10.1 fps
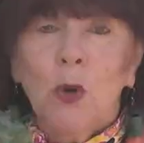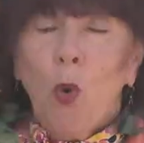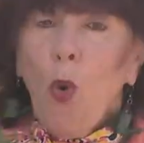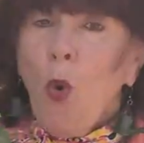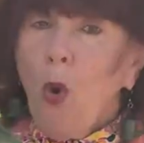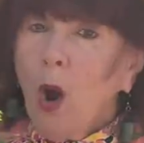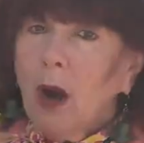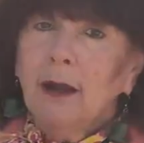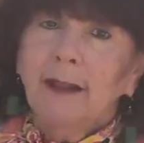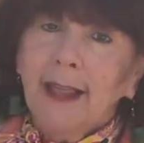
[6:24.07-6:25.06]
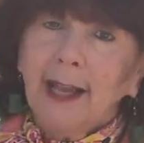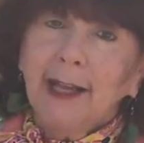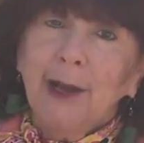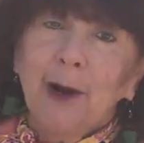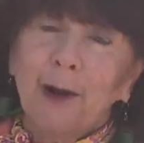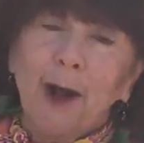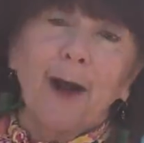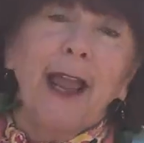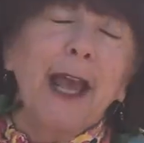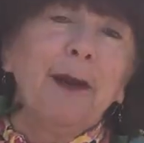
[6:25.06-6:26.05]
or that can hurt
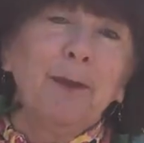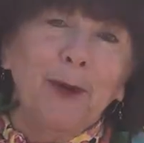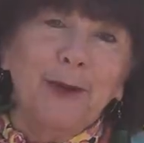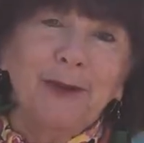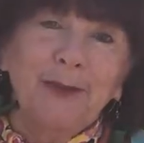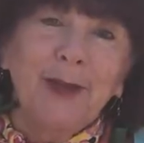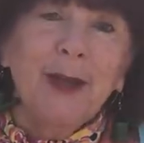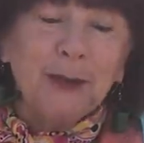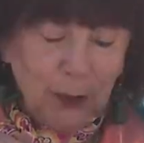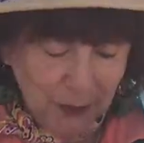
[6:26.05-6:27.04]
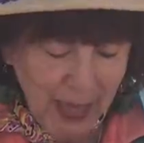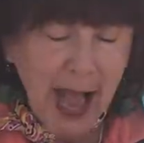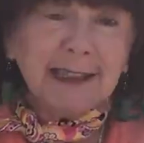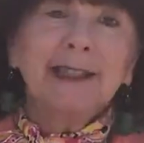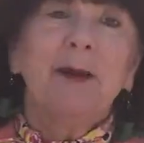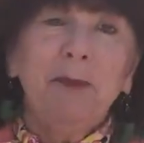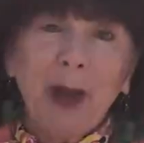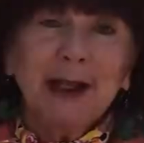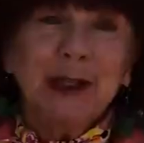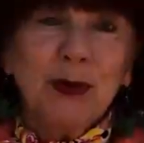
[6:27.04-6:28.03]
our animals. So that's the
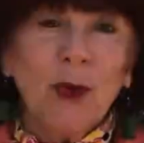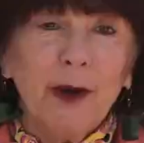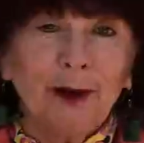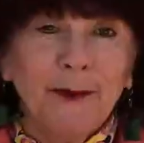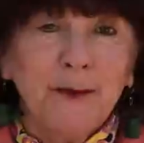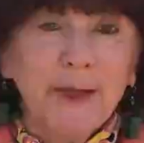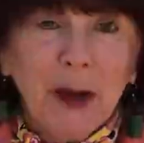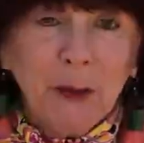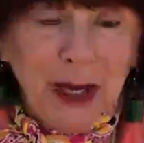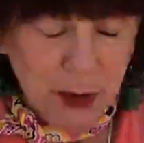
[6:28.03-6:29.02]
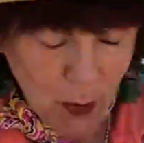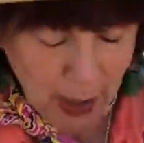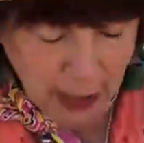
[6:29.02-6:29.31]
best soil that we want